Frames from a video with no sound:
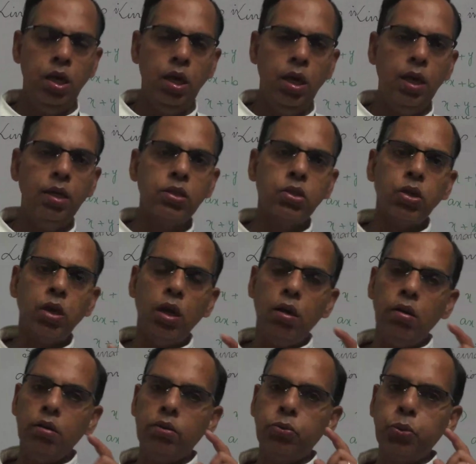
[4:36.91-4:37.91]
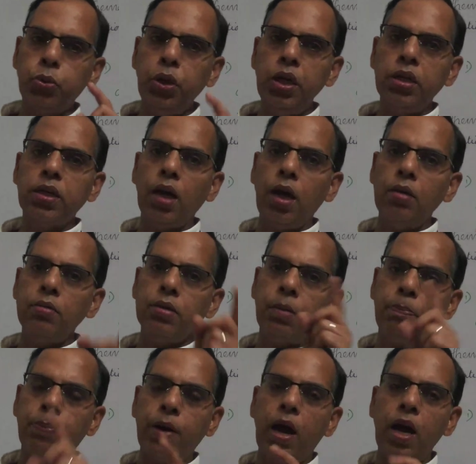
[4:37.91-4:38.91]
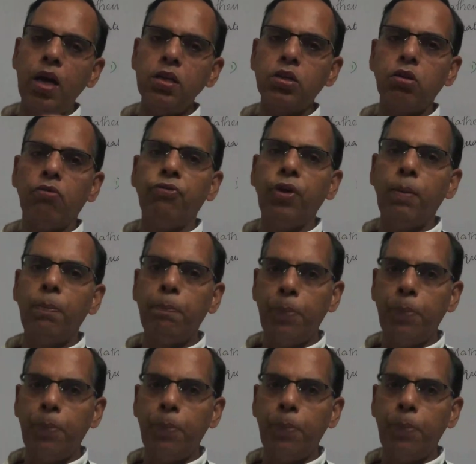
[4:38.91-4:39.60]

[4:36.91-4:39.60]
is 3 times the price of a